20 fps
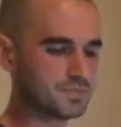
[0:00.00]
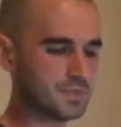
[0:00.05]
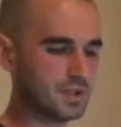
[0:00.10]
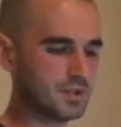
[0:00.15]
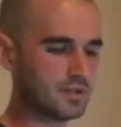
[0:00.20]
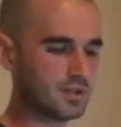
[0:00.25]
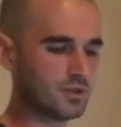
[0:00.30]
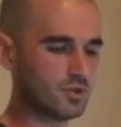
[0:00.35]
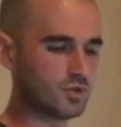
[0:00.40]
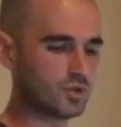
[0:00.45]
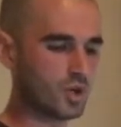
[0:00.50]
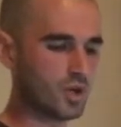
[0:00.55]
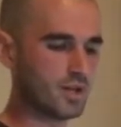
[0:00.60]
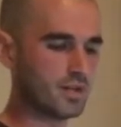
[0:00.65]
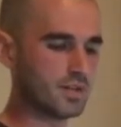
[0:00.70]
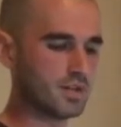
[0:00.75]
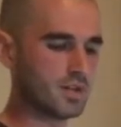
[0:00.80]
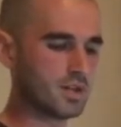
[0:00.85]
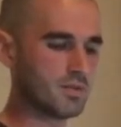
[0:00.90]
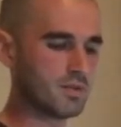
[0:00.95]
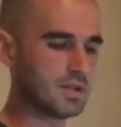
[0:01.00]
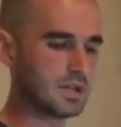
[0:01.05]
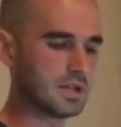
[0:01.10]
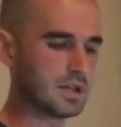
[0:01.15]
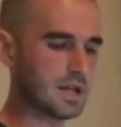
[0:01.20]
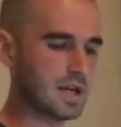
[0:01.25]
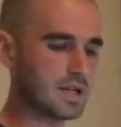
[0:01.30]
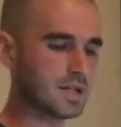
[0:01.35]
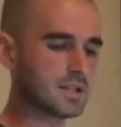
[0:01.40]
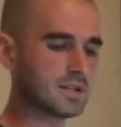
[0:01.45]
It's a story that I really
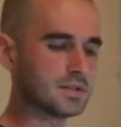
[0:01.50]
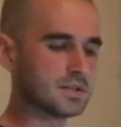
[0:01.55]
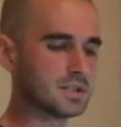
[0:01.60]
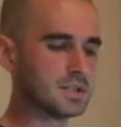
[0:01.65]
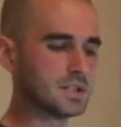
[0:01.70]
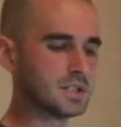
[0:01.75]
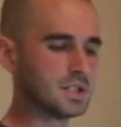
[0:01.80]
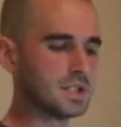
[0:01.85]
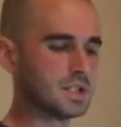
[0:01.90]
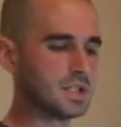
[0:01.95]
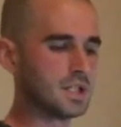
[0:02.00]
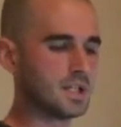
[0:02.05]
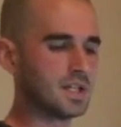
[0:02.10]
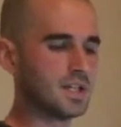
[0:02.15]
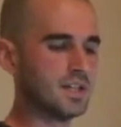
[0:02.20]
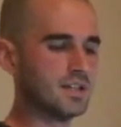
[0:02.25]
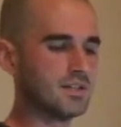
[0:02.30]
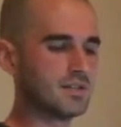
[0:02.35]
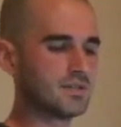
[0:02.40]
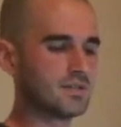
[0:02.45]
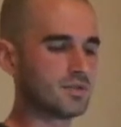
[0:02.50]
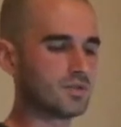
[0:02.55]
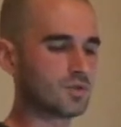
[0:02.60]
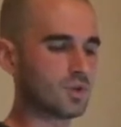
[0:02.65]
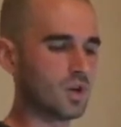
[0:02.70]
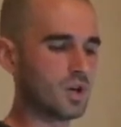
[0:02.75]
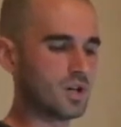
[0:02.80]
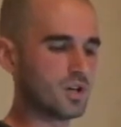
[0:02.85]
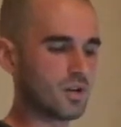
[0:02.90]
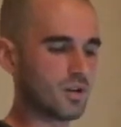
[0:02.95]
like, and it's the
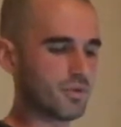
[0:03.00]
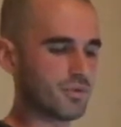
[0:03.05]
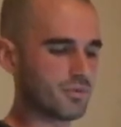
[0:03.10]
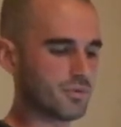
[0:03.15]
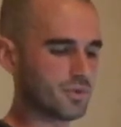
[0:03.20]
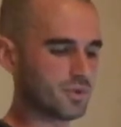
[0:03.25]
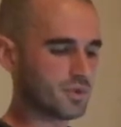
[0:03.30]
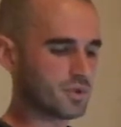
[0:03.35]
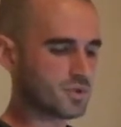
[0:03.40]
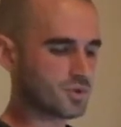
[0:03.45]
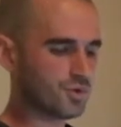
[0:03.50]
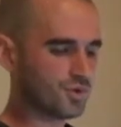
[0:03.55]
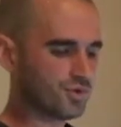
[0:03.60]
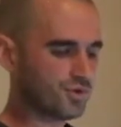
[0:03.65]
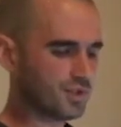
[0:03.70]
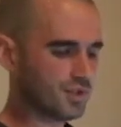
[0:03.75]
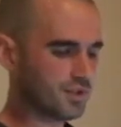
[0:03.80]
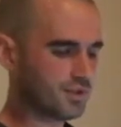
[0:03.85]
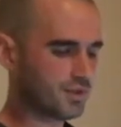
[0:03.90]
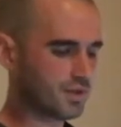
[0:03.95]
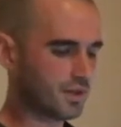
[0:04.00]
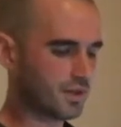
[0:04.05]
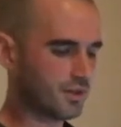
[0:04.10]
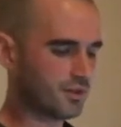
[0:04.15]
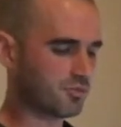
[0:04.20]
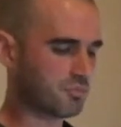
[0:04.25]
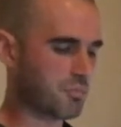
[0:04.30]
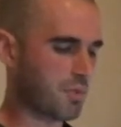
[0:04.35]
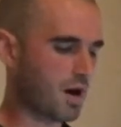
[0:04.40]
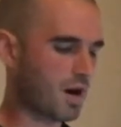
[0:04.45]
story of uh, two
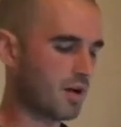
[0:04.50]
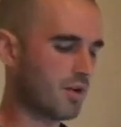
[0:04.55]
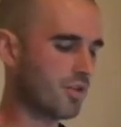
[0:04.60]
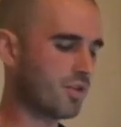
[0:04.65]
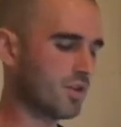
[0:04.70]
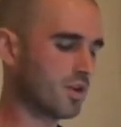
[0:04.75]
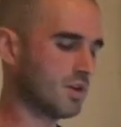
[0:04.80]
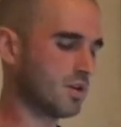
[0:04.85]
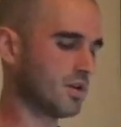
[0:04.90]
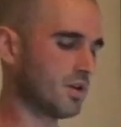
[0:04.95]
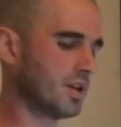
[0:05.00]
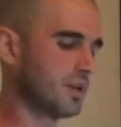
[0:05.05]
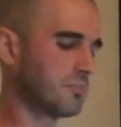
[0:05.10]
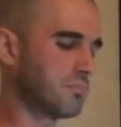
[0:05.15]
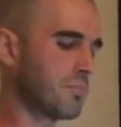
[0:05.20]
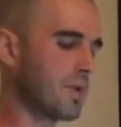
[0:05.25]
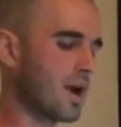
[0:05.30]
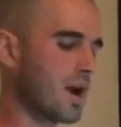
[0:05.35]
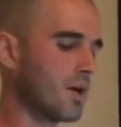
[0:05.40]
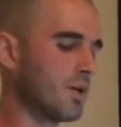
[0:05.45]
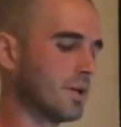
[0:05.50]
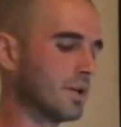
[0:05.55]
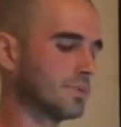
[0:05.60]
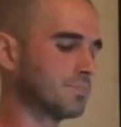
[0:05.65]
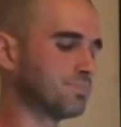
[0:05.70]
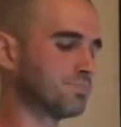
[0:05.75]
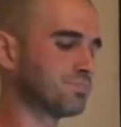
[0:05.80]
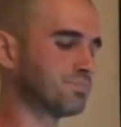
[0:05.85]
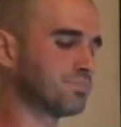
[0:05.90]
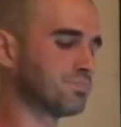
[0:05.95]
sisters, Martha and Mary.